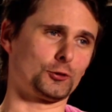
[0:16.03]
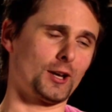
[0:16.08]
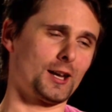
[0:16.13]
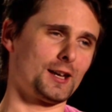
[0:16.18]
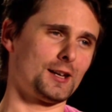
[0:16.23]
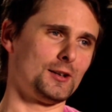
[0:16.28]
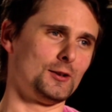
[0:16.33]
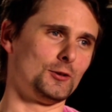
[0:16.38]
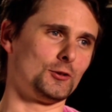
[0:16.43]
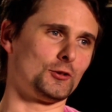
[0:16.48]

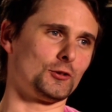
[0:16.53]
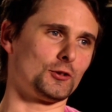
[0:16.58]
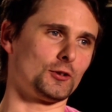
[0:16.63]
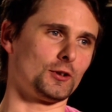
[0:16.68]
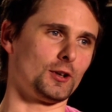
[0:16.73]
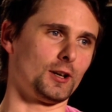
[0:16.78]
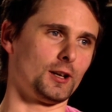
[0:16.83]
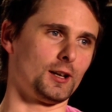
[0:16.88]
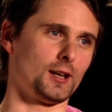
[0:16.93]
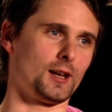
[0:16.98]
stage
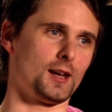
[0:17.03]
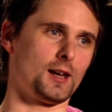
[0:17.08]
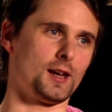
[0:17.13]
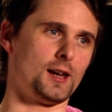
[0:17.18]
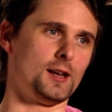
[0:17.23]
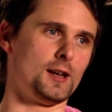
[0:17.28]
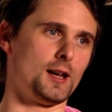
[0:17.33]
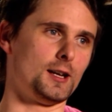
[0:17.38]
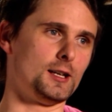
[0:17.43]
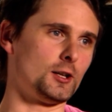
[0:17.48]

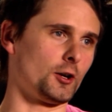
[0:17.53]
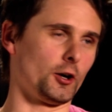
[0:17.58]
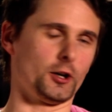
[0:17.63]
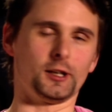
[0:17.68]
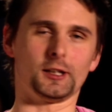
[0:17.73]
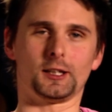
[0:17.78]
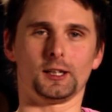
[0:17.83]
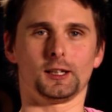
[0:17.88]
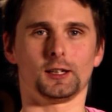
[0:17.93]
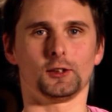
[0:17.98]
in any kind
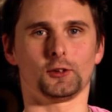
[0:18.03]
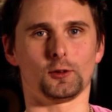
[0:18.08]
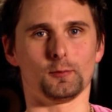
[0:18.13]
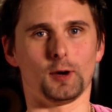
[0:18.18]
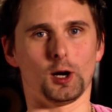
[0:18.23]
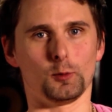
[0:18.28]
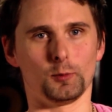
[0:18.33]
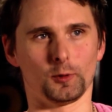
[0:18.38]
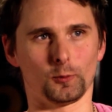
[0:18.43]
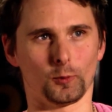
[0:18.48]
of gig is the
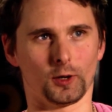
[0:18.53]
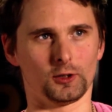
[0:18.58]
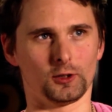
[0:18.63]
moment